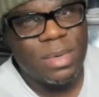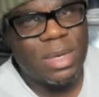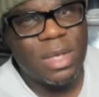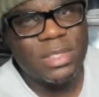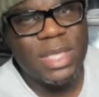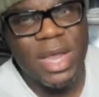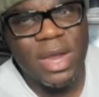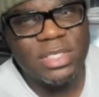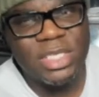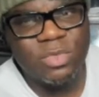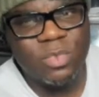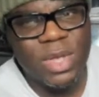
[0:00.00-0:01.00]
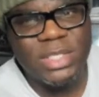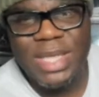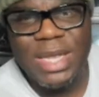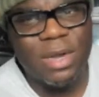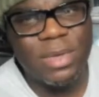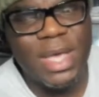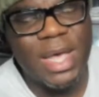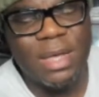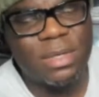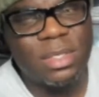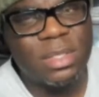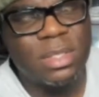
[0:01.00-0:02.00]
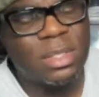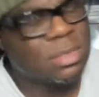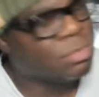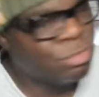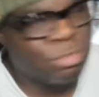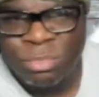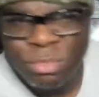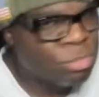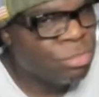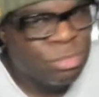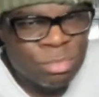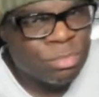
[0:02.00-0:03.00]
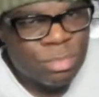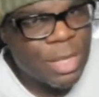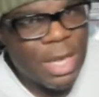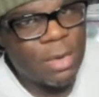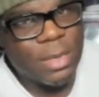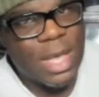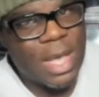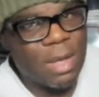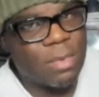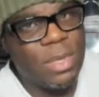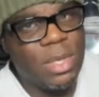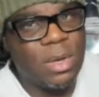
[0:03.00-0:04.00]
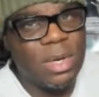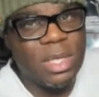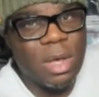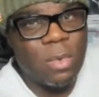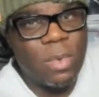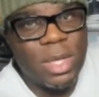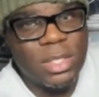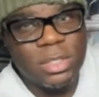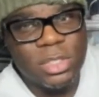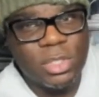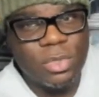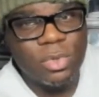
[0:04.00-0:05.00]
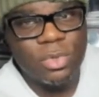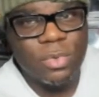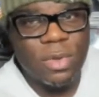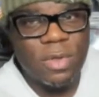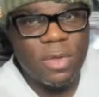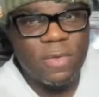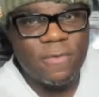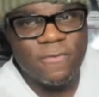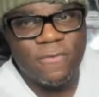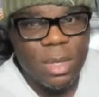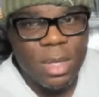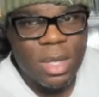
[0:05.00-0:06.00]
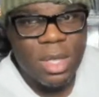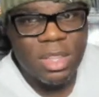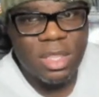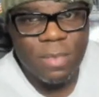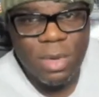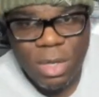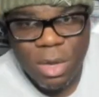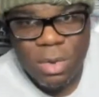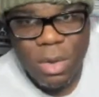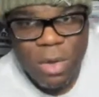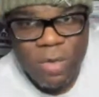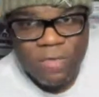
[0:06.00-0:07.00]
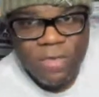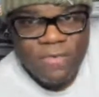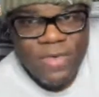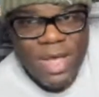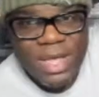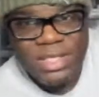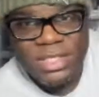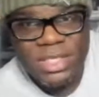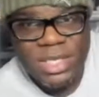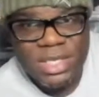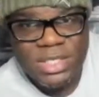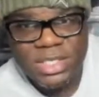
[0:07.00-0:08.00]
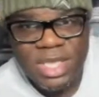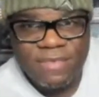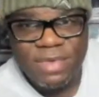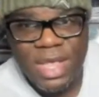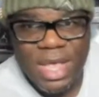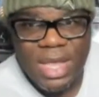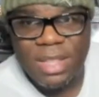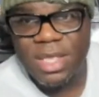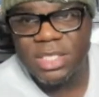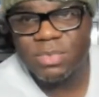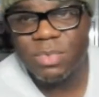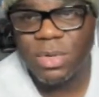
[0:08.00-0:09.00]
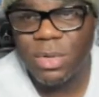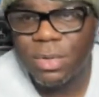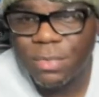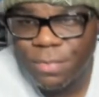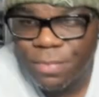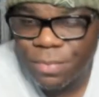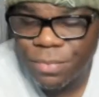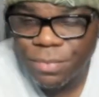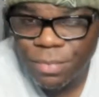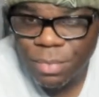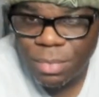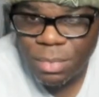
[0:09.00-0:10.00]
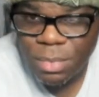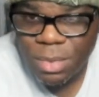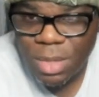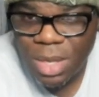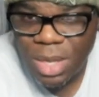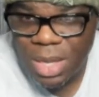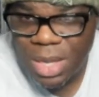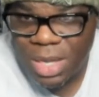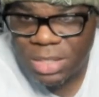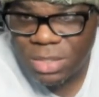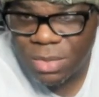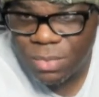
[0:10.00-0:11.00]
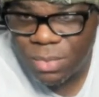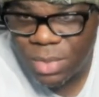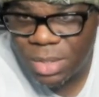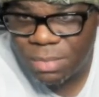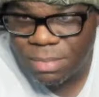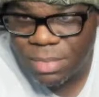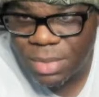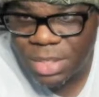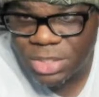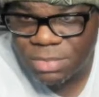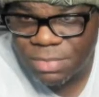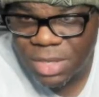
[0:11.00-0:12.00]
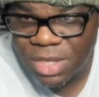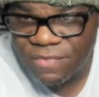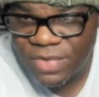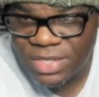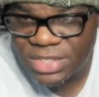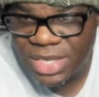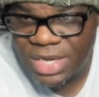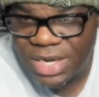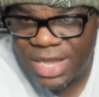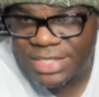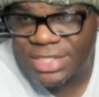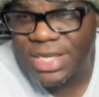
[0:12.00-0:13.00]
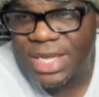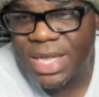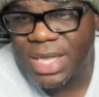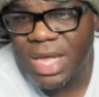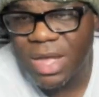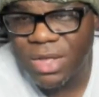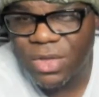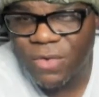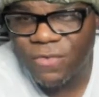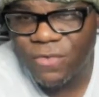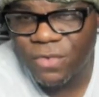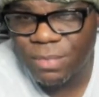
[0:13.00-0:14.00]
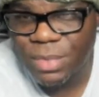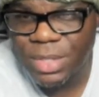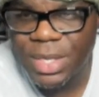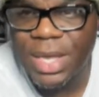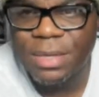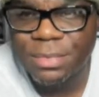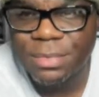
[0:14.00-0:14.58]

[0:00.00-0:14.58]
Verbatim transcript: Those heritage ones, they don't count. They don't count. We only go one, two, three, four, and then we're gonna go over five, six, seven, eight. That's where we're going. I don't want much, but if I see a nice dunk, I'll go for him. Yeah.